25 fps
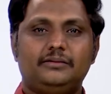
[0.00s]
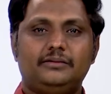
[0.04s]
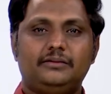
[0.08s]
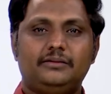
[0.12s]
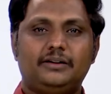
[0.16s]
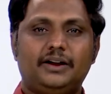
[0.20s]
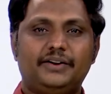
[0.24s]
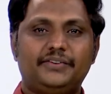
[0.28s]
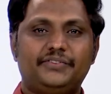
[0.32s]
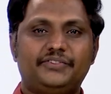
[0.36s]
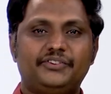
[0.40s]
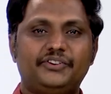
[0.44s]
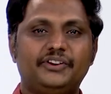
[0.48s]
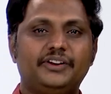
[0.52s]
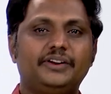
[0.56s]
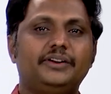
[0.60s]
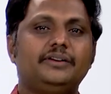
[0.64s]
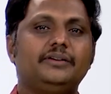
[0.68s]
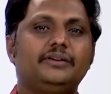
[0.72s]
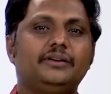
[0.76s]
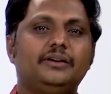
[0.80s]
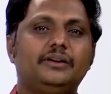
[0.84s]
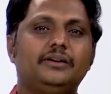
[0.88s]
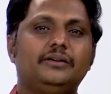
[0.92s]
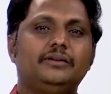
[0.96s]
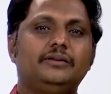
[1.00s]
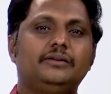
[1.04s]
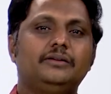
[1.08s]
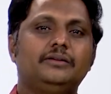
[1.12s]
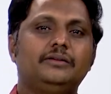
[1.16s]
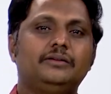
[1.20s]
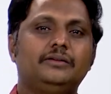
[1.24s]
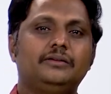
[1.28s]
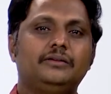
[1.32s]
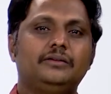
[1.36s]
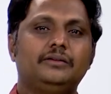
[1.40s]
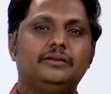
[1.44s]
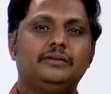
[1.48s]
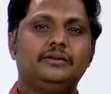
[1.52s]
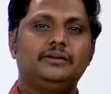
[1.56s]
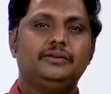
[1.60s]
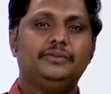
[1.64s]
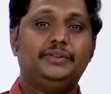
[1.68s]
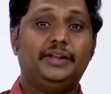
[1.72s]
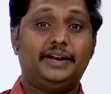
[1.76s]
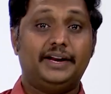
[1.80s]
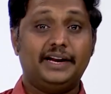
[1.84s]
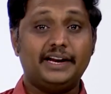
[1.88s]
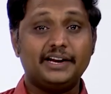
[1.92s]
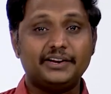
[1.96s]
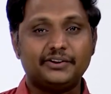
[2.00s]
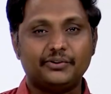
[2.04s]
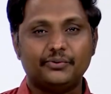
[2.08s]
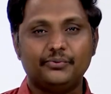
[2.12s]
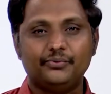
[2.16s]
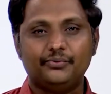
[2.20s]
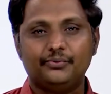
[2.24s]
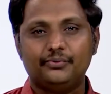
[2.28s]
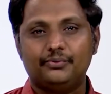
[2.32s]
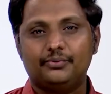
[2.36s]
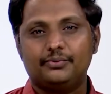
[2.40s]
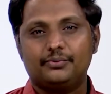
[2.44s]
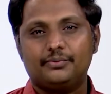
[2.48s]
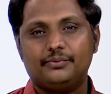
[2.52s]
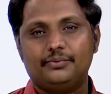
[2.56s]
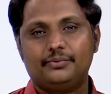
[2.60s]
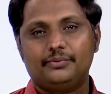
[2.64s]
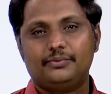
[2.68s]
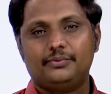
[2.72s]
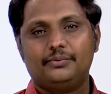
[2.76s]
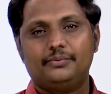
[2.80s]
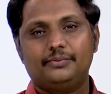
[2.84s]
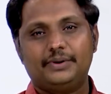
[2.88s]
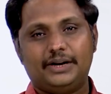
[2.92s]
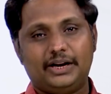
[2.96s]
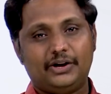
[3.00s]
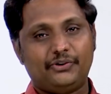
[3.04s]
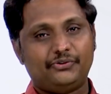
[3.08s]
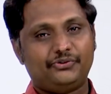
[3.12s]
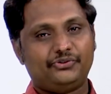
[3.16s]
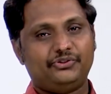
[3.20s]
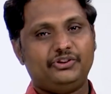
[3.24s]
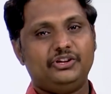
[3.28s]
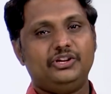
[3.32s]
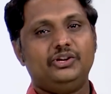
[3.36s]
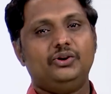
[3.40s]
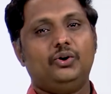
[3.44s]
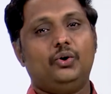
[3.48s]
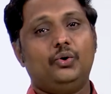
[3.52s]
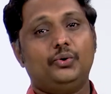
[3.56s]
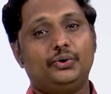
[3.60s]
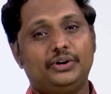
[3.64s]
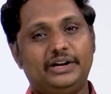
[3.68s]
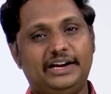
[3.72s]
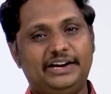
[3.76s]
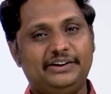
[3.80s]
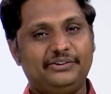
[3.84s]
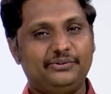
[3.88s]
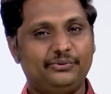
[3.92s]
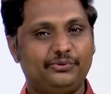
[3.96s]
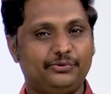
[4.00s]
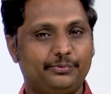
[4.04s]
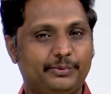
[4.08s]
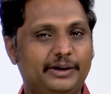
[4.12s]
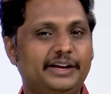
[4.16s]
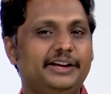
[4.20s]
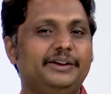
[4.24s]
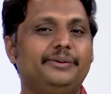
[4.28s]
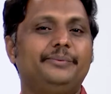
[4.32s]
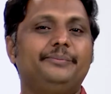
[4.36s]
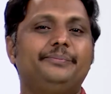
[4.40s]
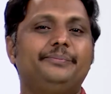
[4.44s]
consider the relative velocity or relative speed.